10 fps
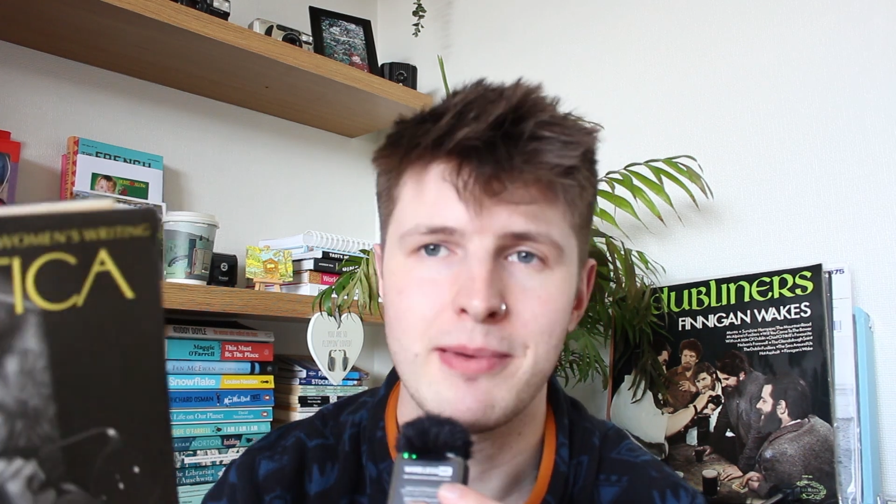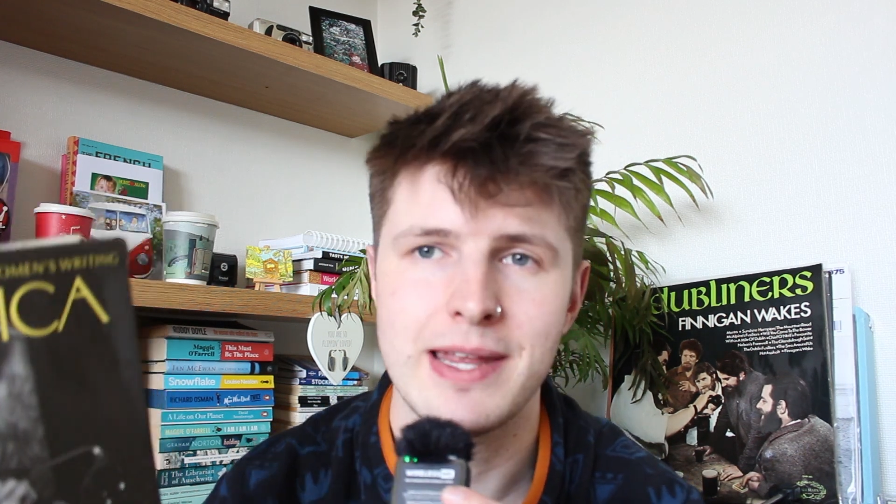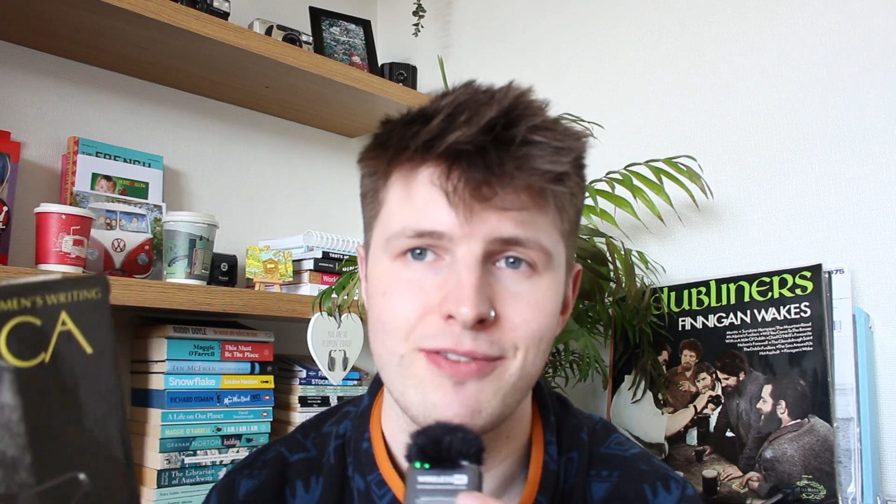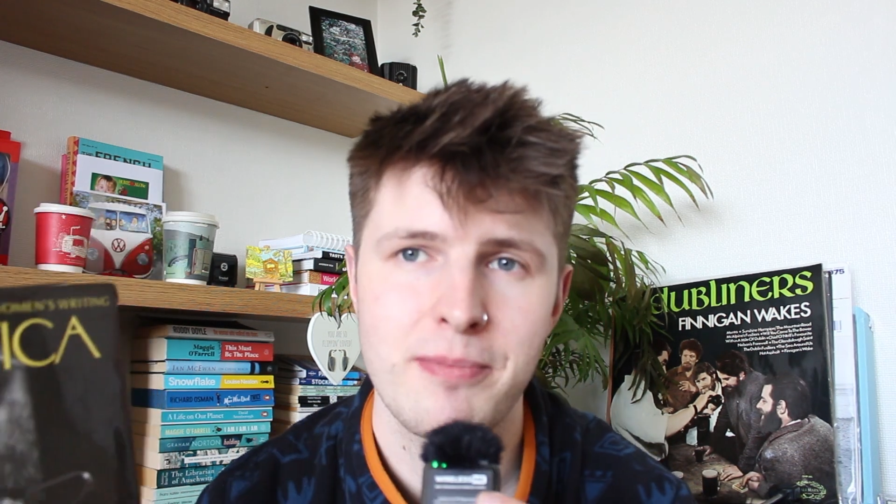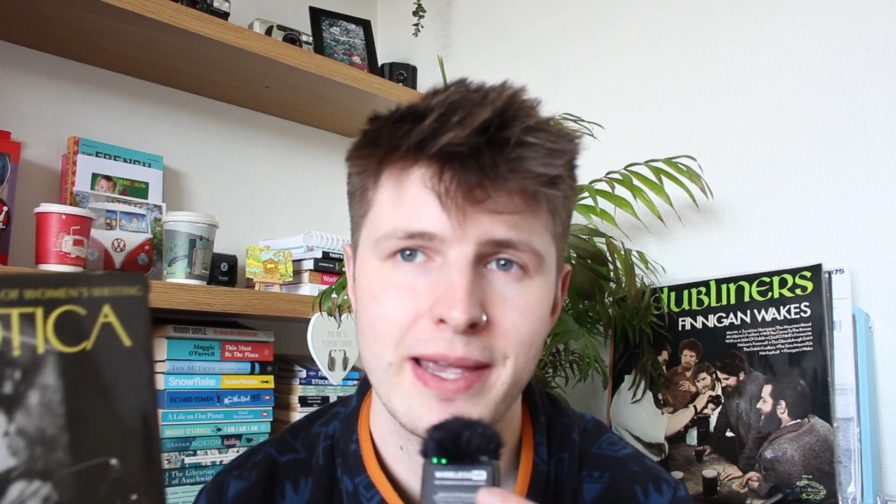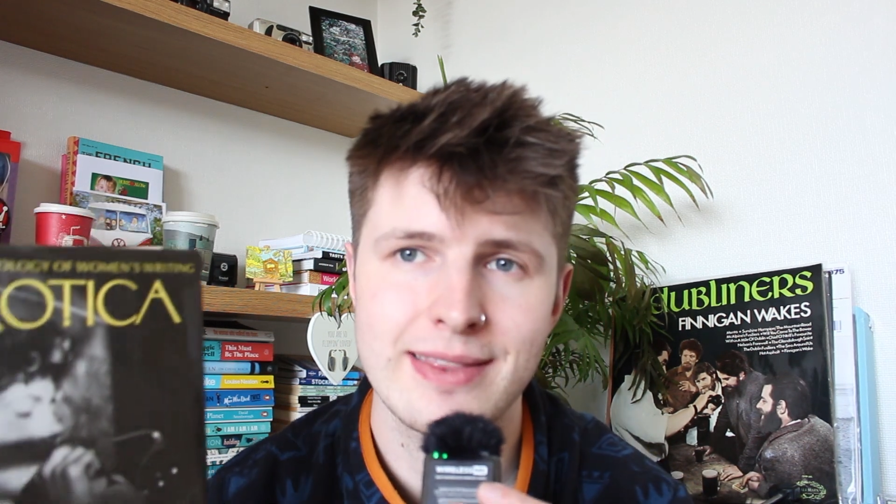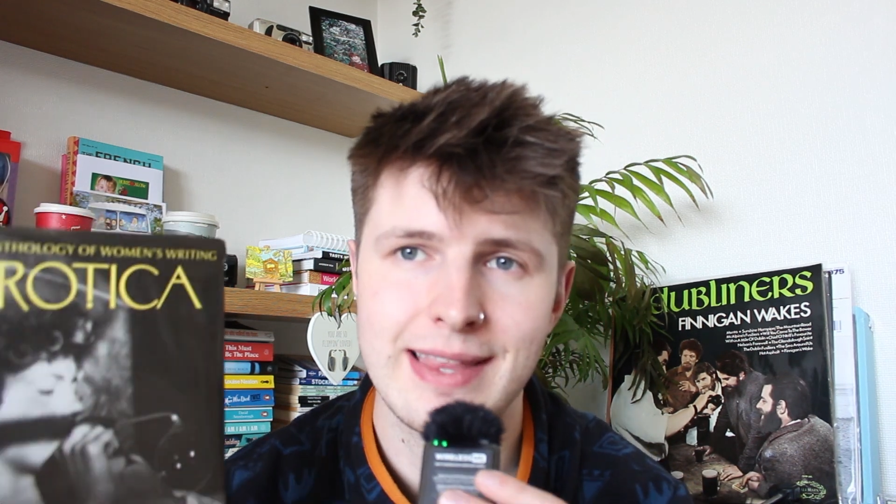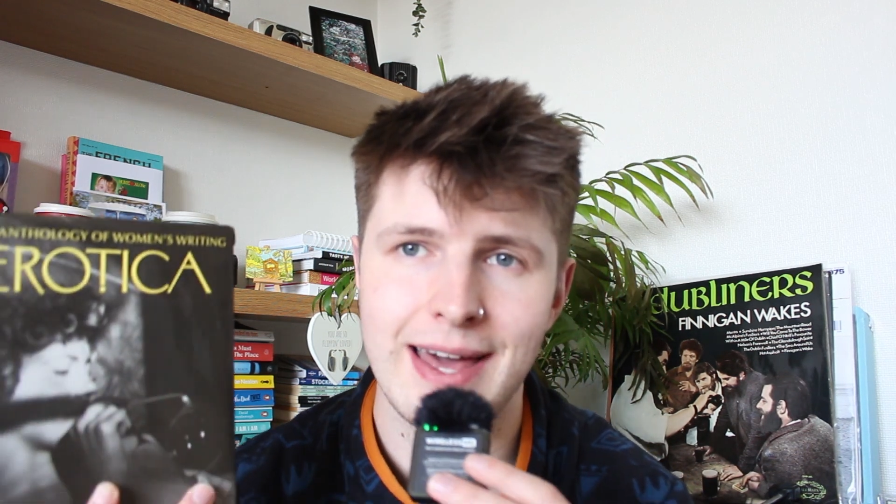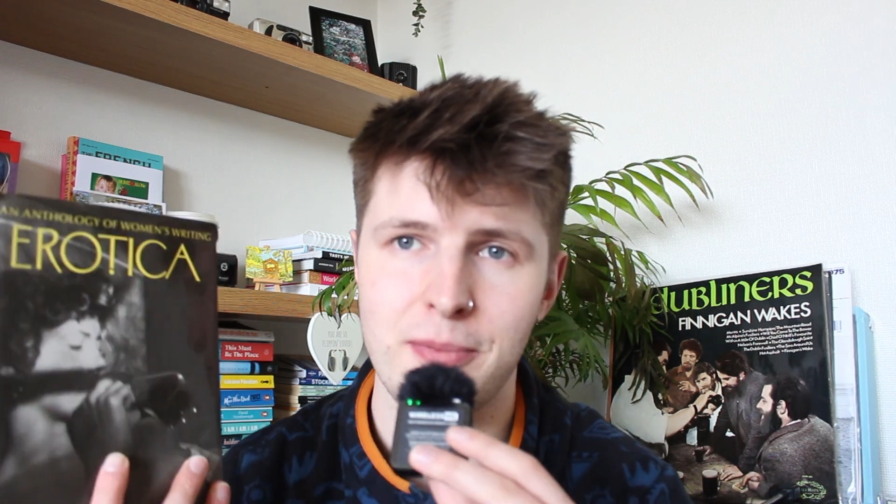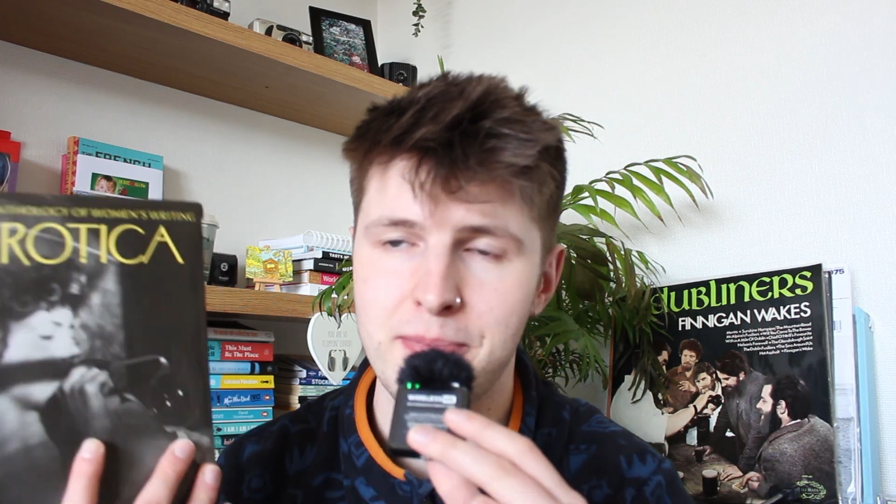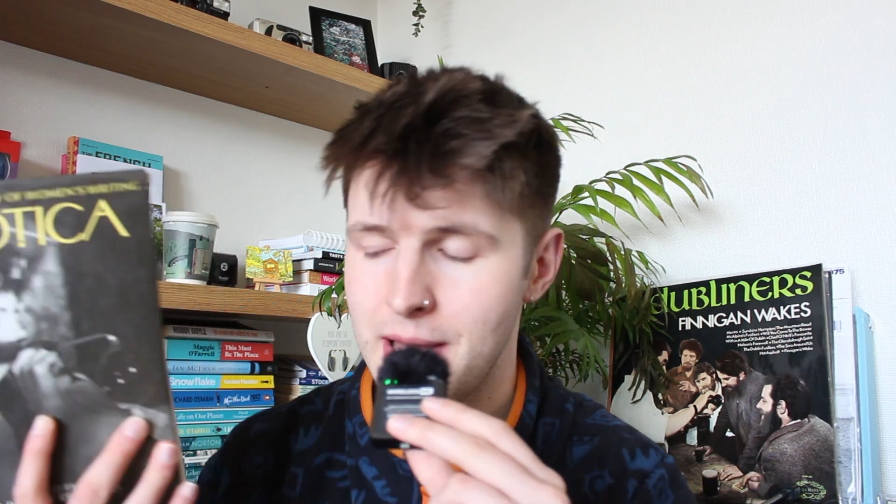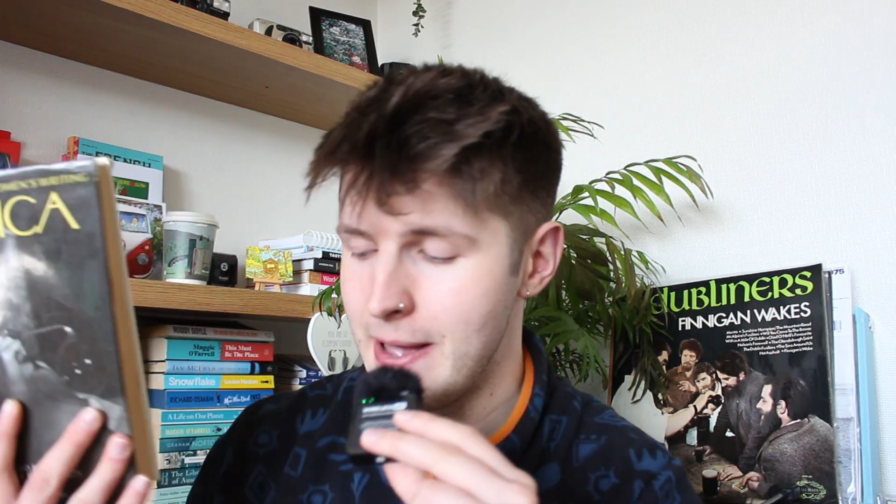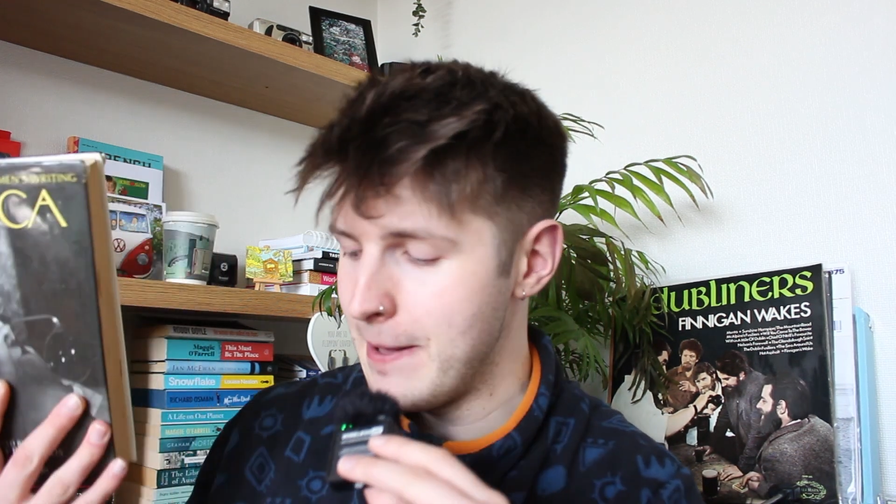I believe. I picked that up,